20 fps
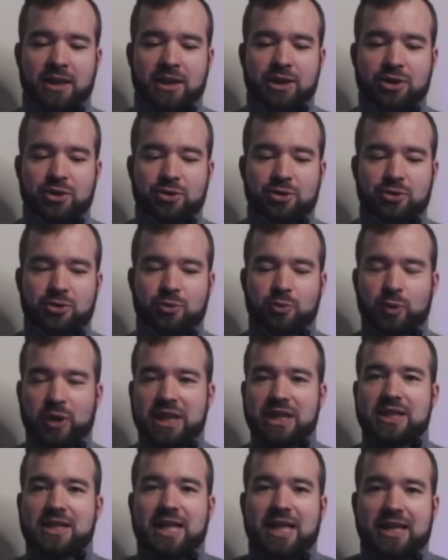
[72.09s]
you
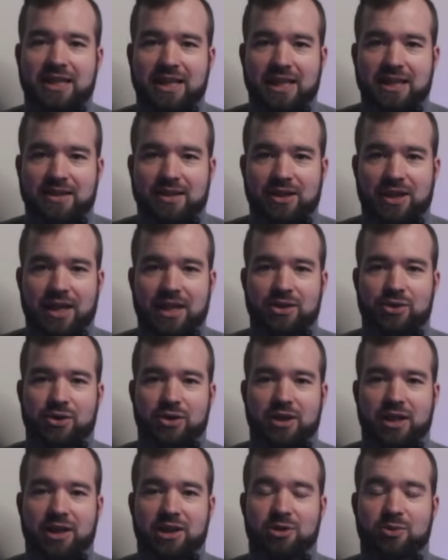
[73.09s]
reach that
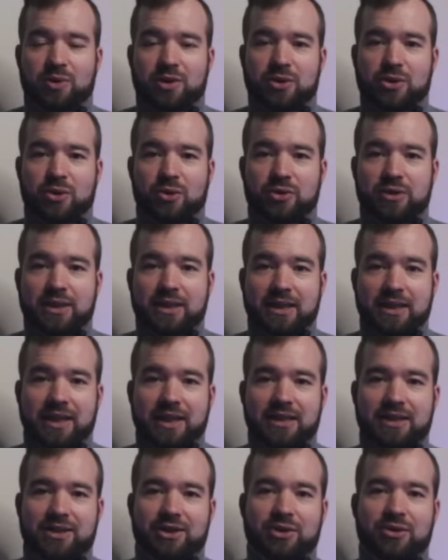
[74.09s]
destination that you were told to
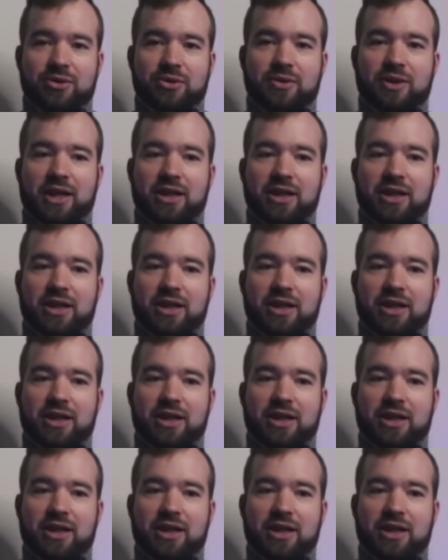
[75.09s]
get to,